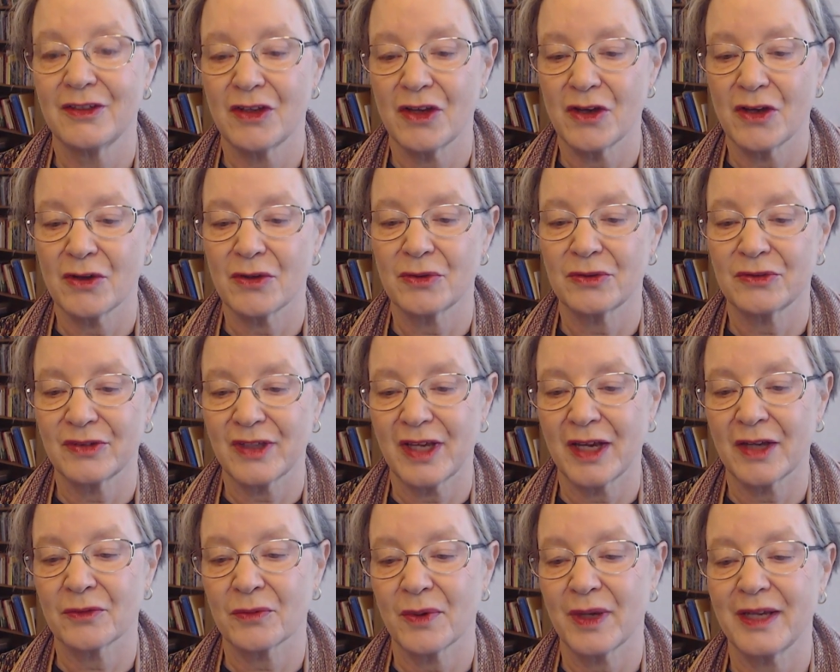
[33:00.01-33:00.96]
no
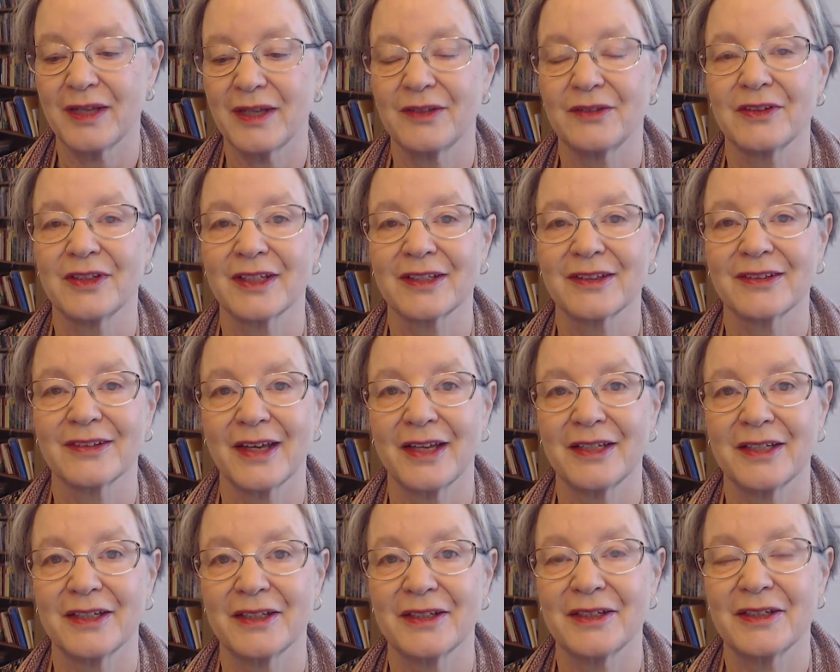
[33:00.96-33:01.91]
sound waves
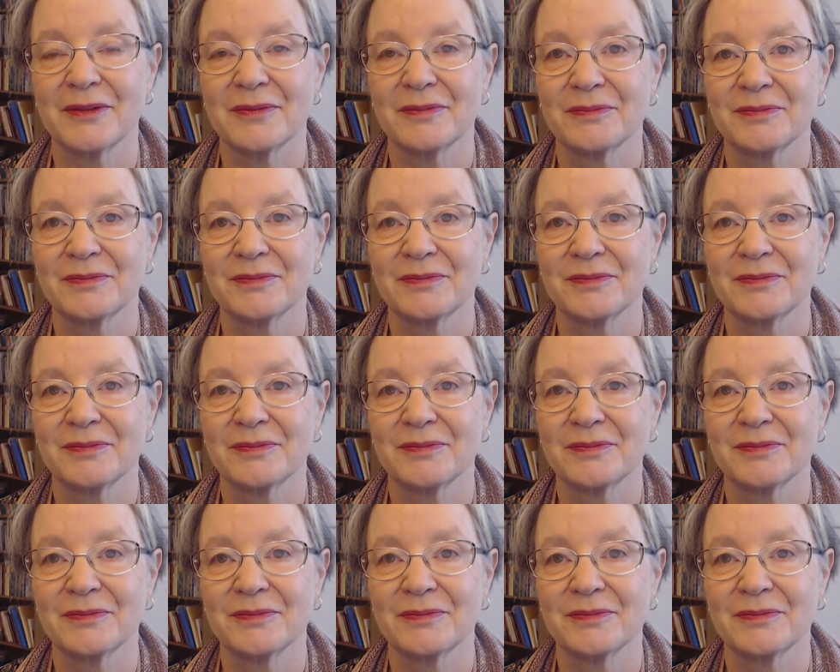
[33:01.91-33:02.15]
excited.